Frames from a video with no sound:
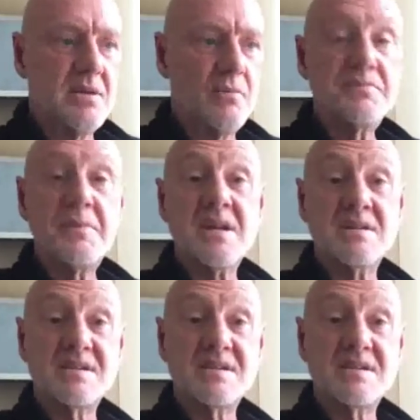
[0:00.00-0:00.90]
which
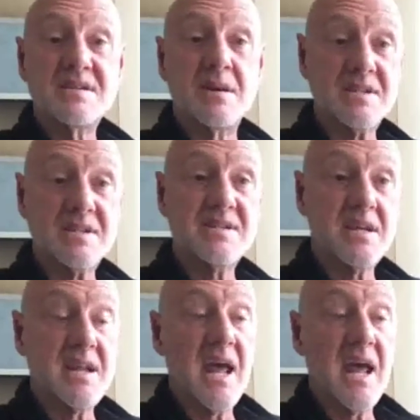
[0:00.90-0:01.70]
means someone said,